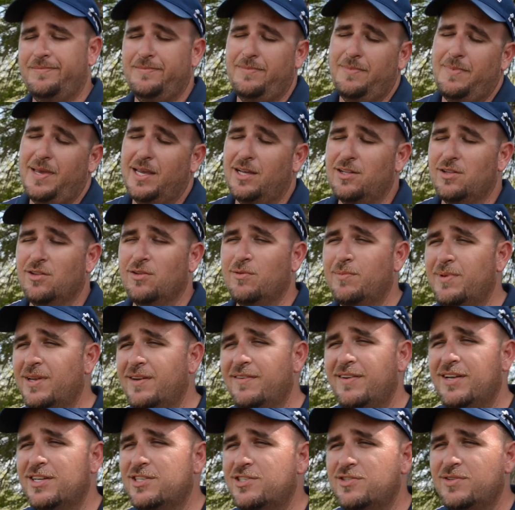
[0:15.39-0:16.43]
make a little bit
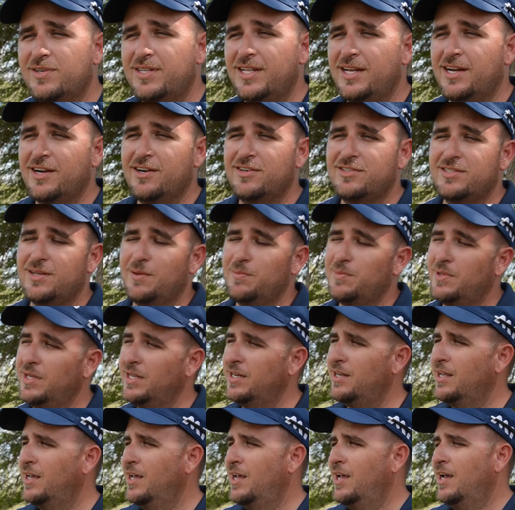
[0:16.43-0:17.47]
of history there or
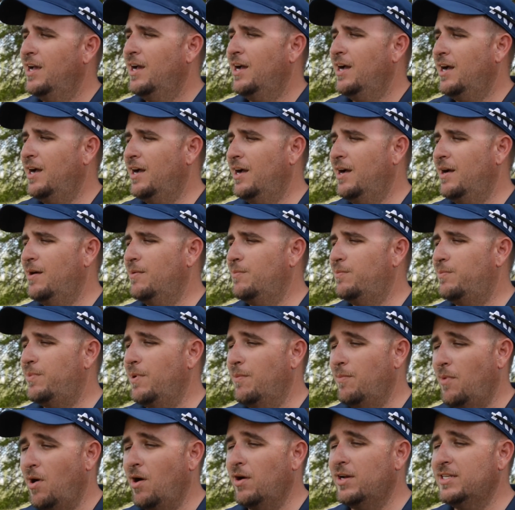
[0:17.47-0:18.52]
something. But
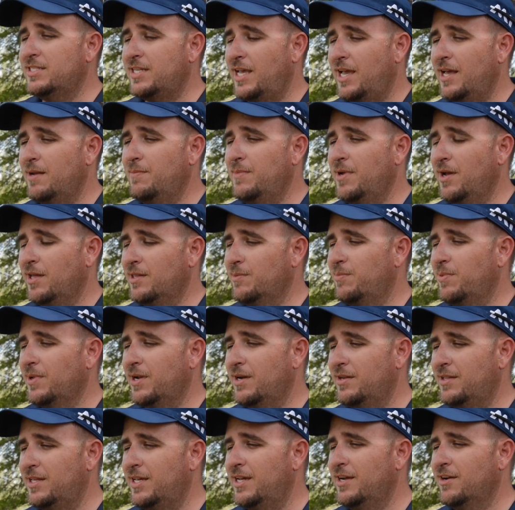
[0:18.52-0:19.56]
Marty's ahead of me on the
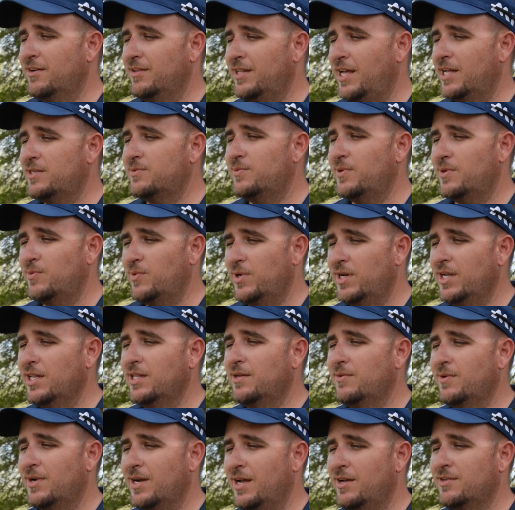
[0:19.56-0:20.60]
player of the year, and that's what
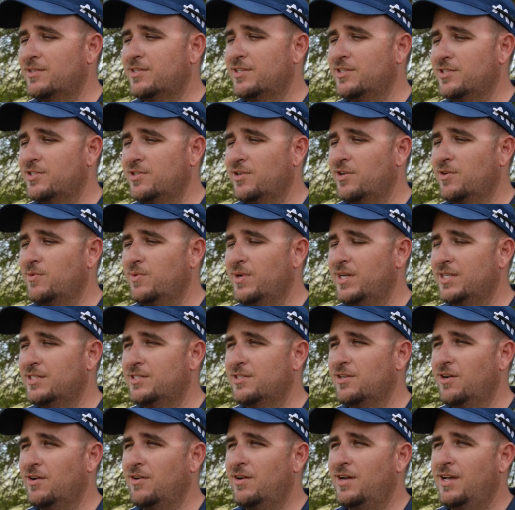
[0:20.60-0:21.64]
I was concerned with.
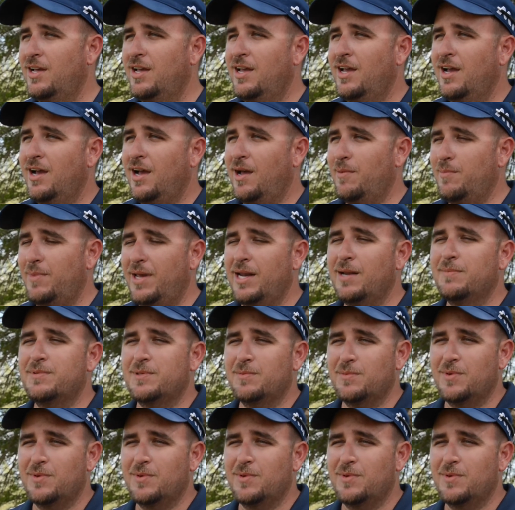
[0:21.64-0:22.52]
So I've made up some